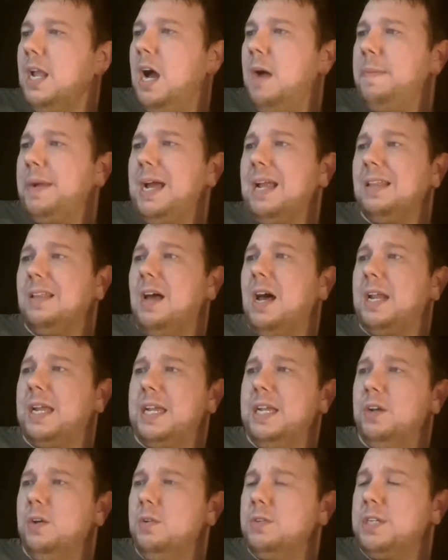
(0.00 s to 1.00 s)
We got a lot
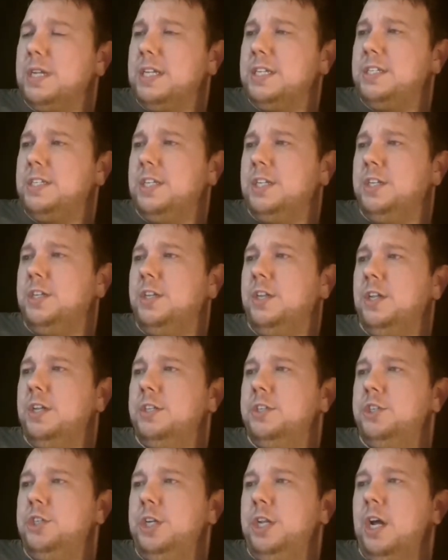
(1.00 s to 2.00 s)
of kills against the
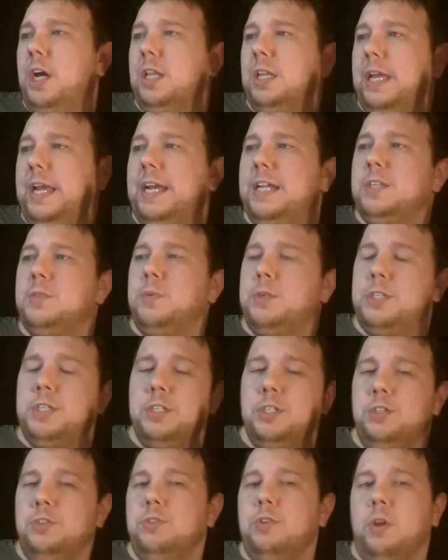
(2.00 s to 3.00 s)
Jida Lance, which
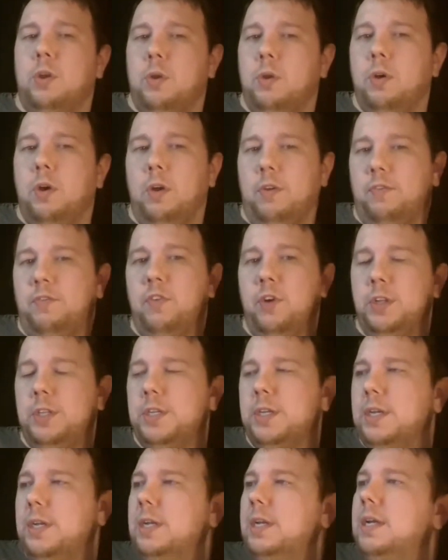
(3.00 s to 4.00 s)
is used on
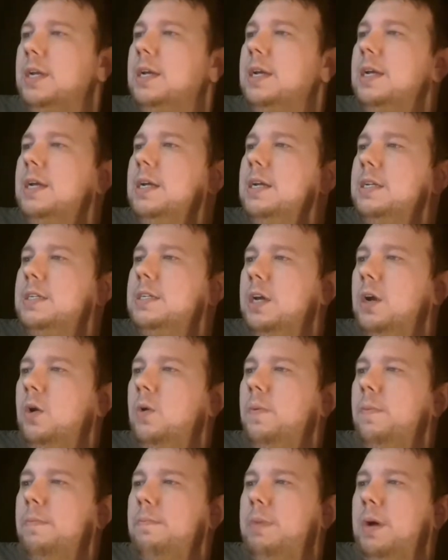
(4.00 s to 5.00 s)
foot.
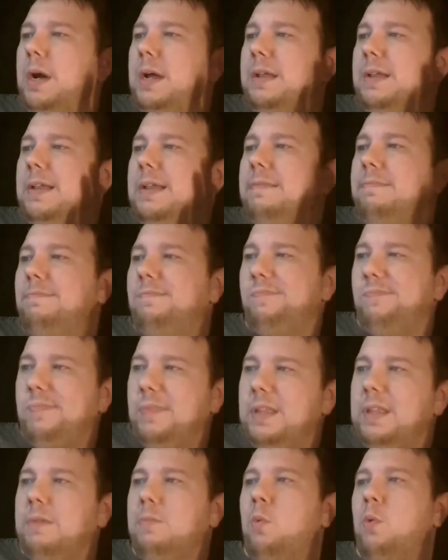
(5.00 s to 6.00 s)
So, but
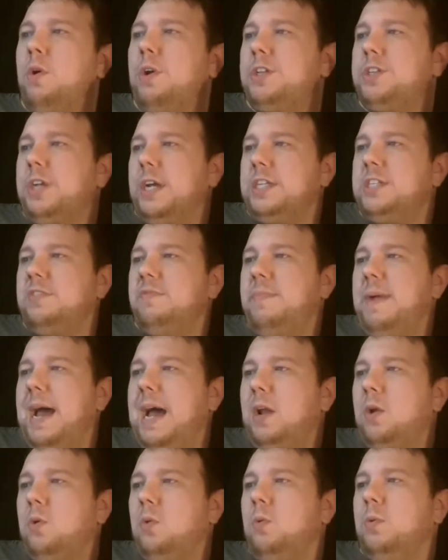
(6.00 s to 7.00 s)
more decisive
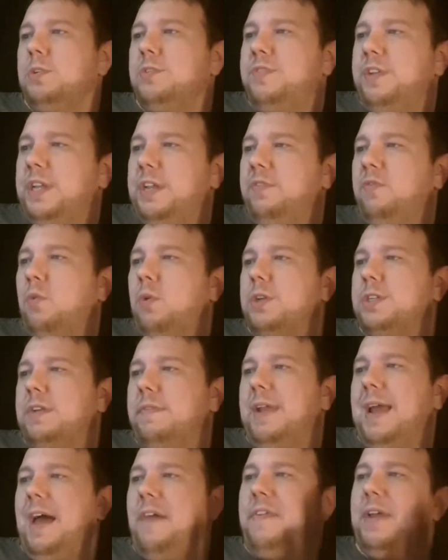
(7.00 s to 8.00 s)
battle was
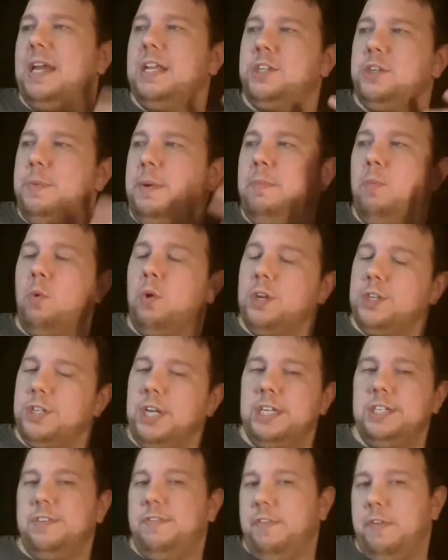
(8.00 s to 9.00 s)
54-70. I think it should be more
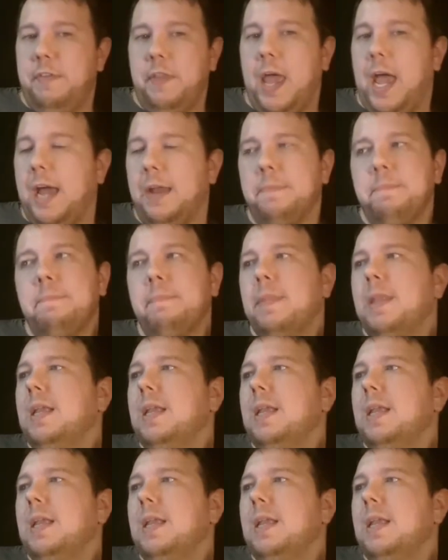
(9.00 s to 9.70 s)
decisive than that.